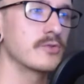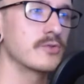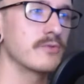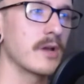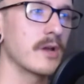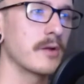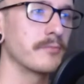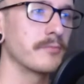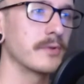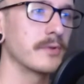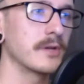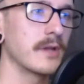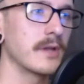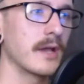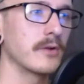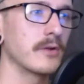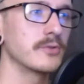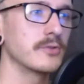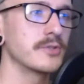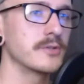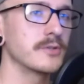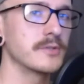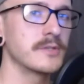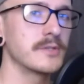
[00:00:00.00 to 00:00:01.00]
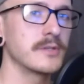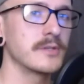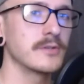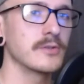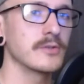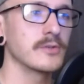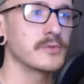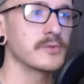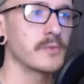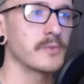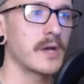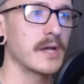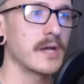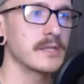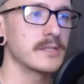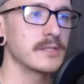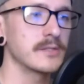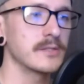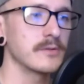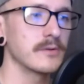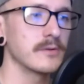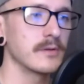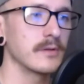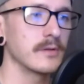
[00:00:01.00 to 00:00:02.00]
round, but now Jairzinho's wise
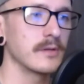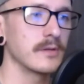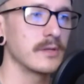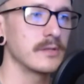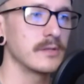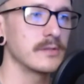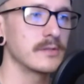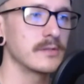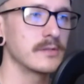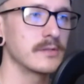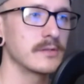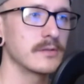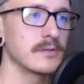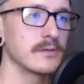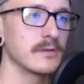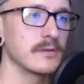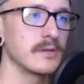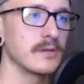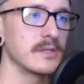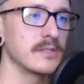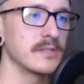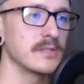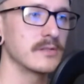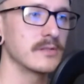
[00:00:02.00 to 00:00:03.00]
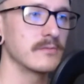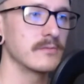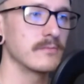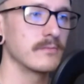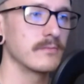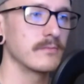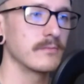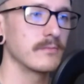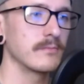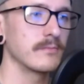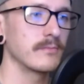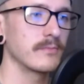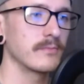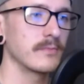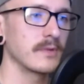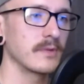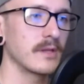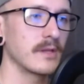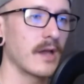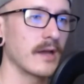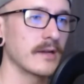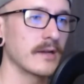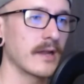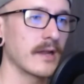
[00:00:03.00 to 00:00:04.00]
to it. He's
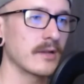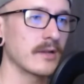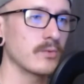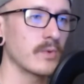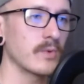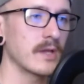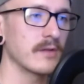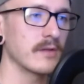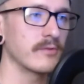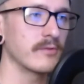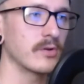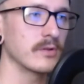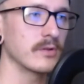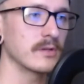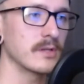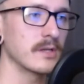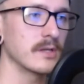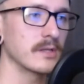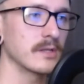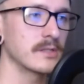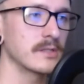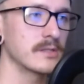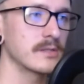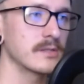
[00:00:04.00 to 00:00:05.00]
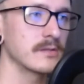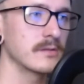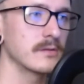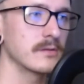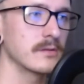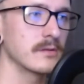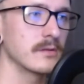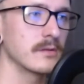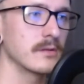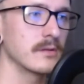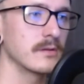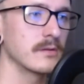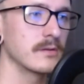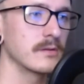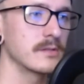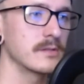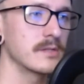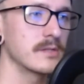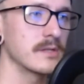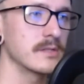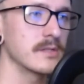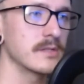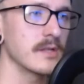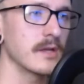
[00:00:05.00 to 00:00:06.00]
gotten out of the way of all the kicks
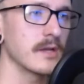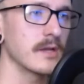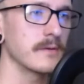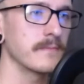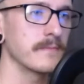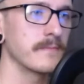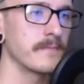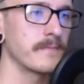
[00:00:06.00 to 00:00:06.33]
since then.